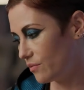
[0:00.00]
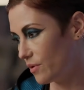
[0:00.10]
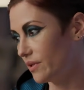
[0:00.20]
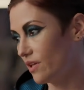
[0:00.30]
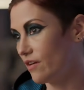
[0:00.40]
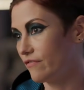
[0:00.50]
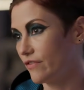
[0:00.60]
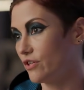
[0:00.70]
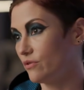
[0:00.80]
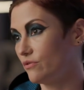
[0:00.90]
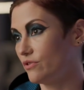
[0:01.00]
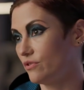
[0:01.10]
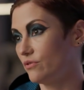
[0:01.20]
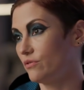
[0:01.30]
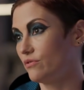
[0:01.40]
and we would love for you
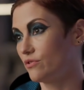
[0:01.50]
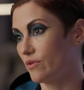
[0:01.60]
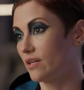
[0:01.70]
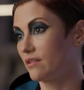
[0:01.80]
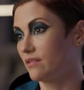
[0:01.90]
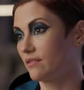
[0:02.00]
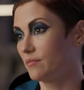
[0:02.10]
to direct